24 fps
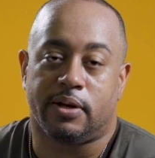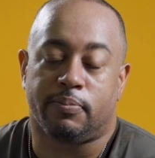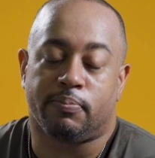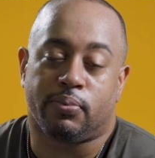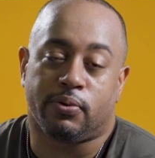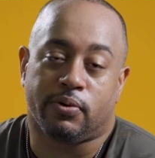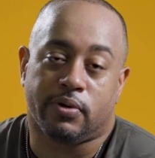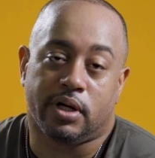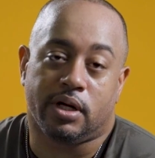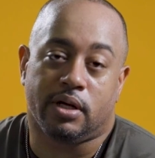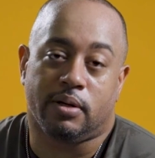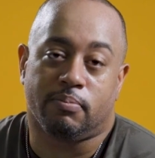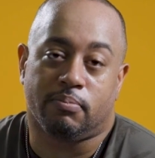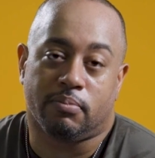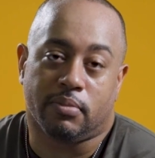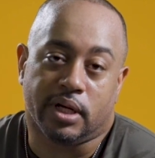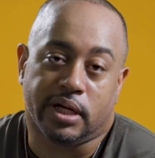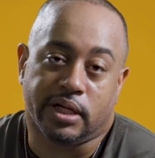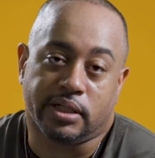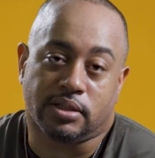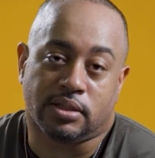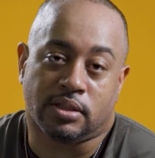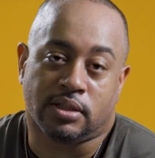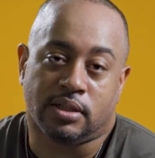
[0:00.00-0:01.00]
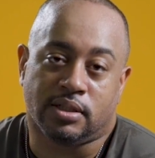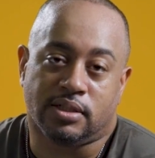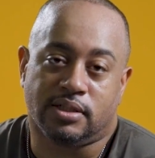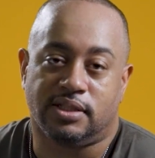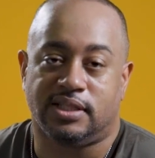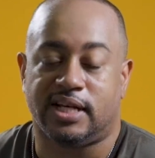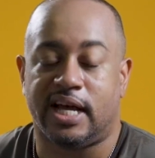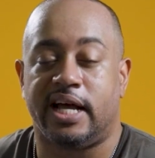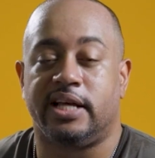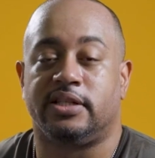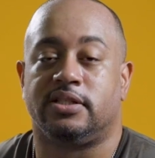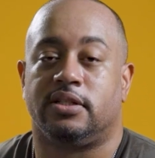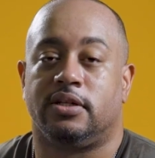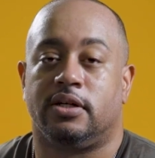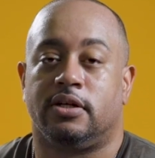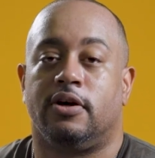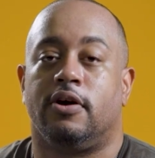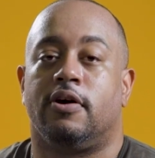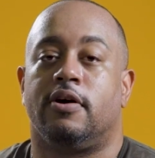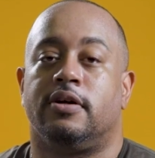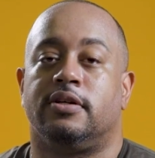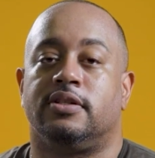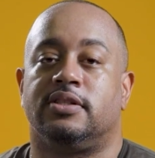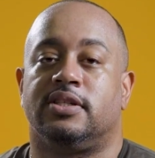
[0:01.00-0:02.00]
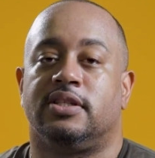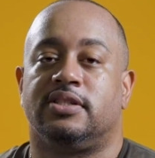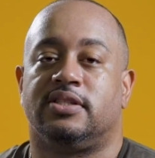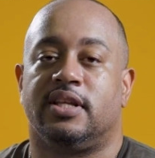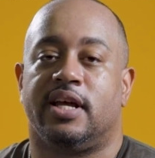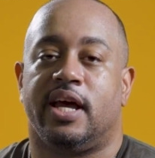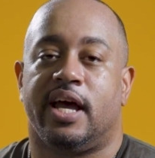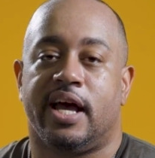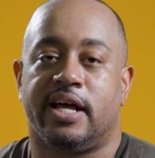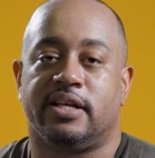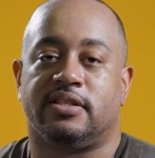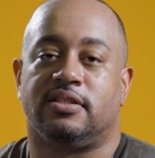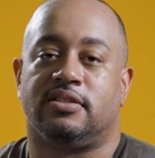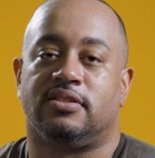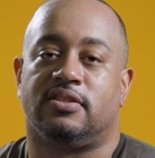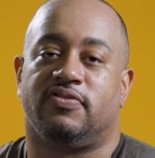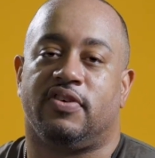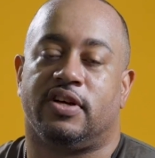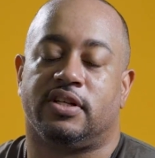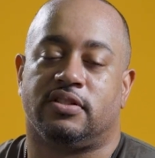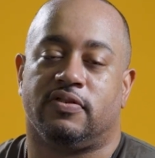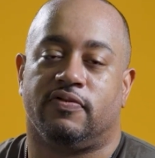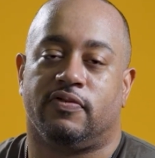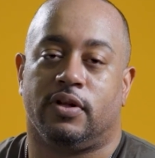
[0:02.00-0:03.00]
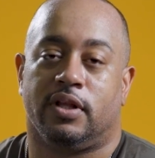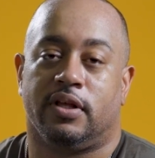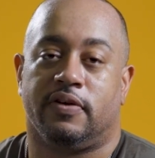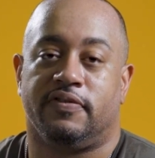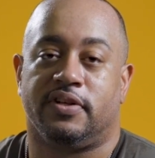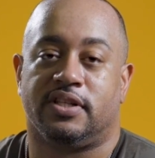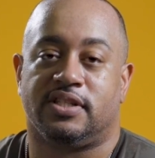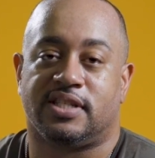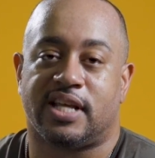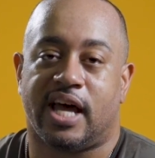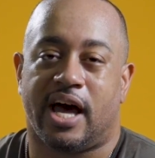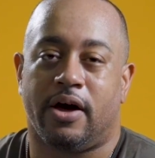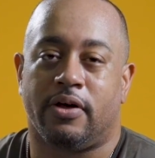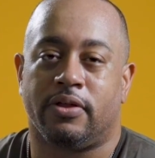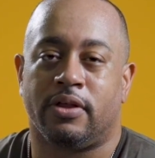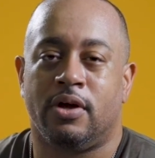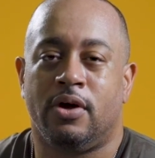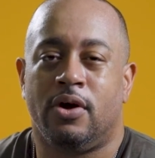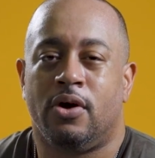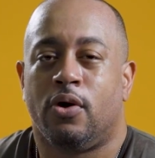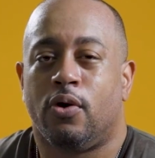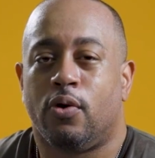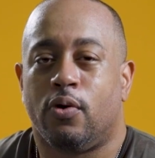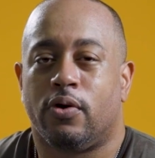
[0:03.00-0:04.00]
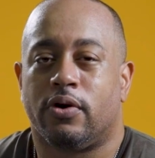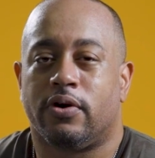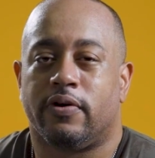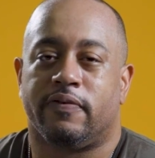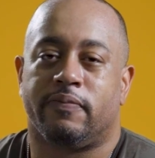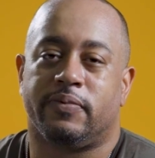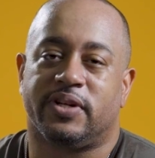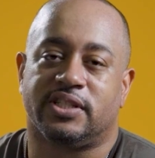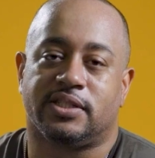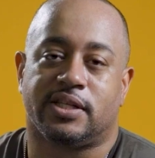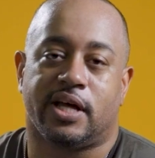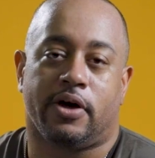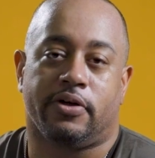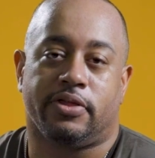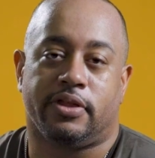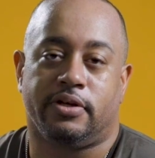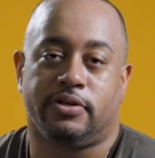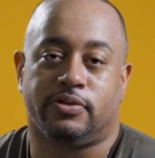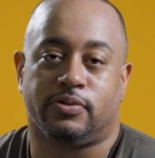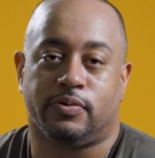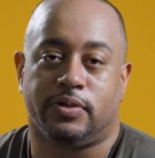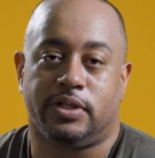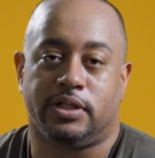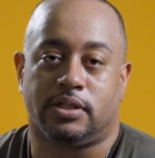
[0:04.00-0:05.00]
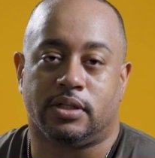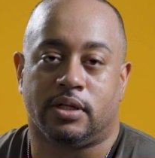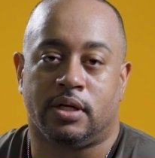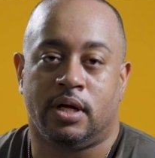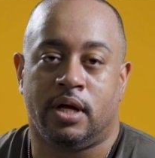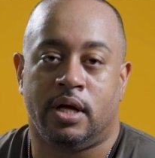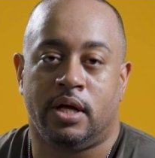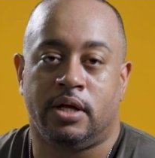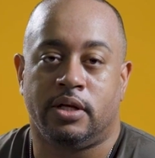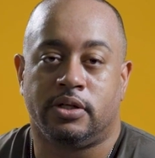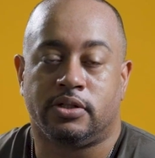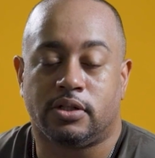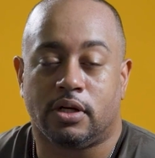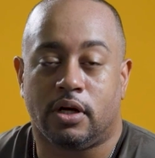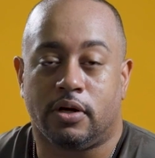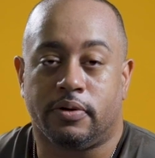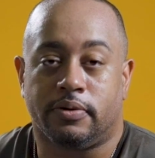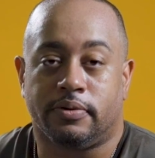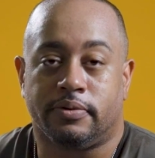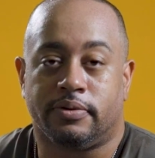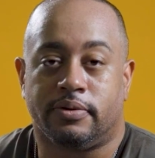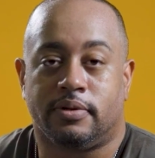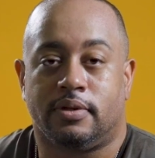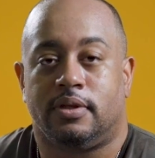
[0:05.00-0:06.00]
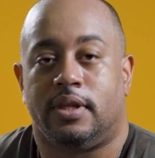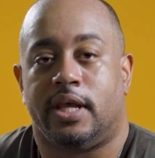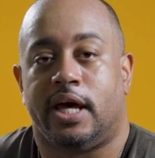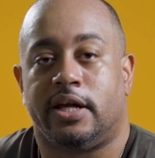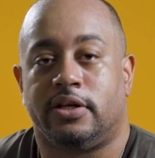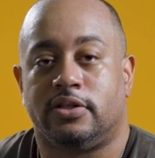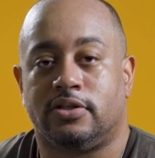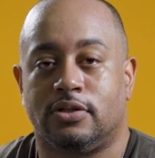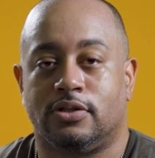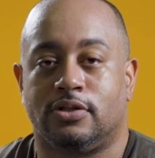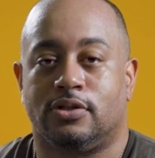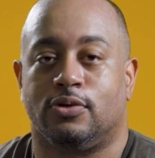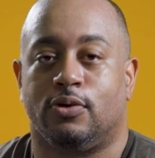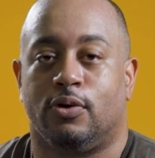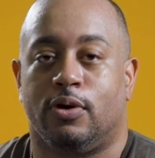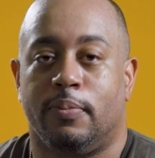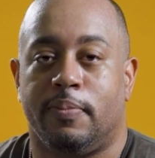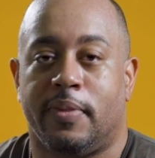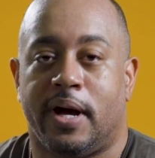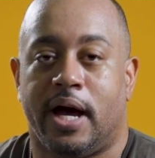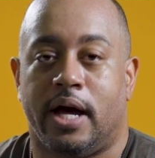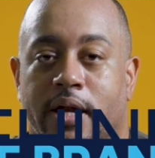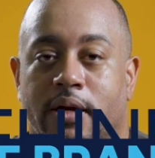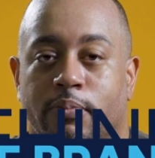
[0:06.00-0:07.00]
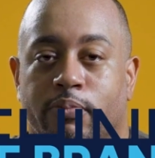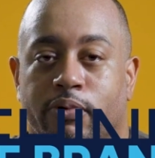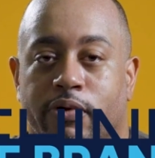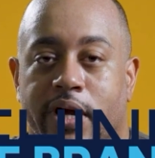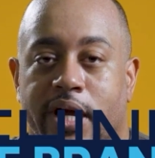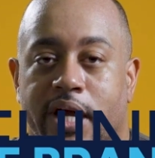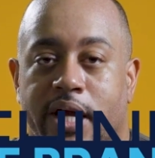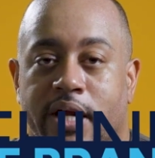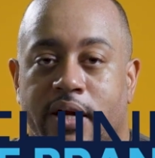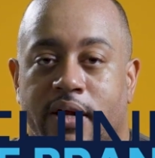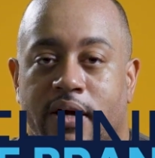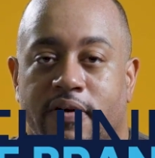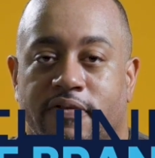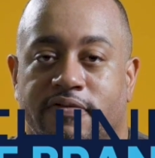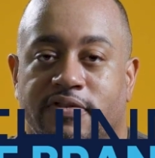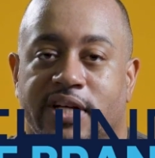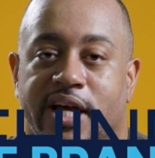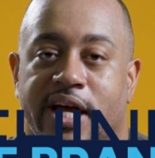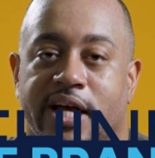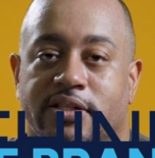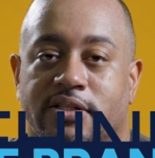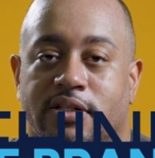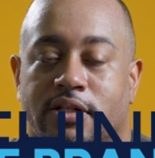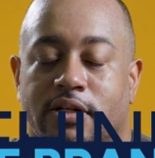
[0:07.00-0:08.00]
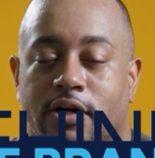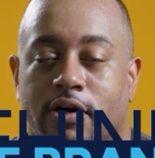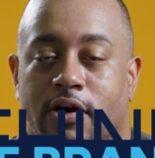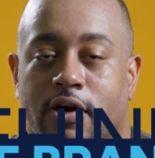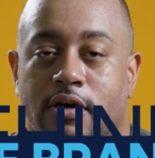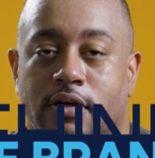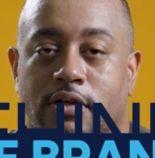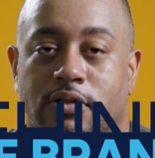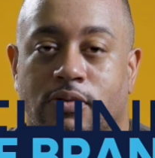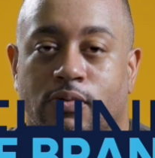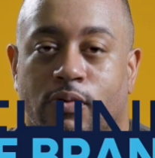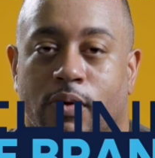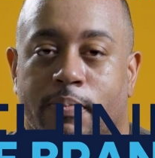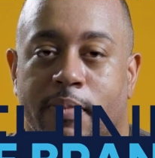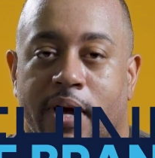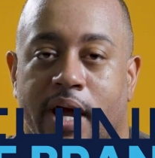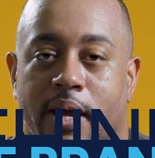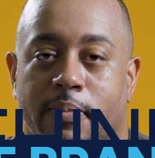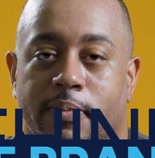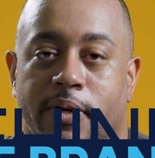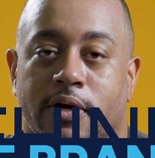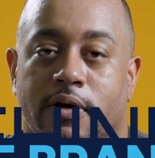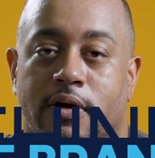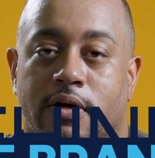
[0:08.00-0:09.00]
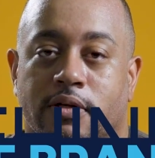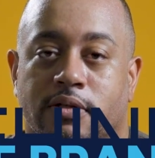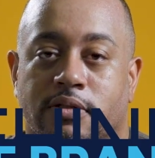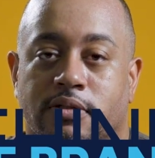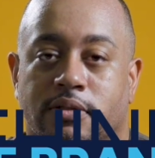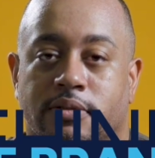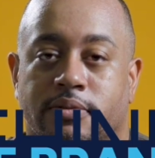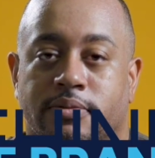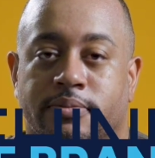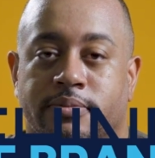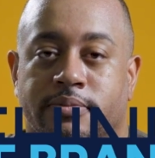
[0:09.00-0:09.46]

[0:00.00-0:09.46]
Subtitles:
And pretty much, Jazz in the Gardens is the Essence Festival of the South or of the Southeast region. So that is the story behind the brand of Jazz in the Gardens with Miami Gardens.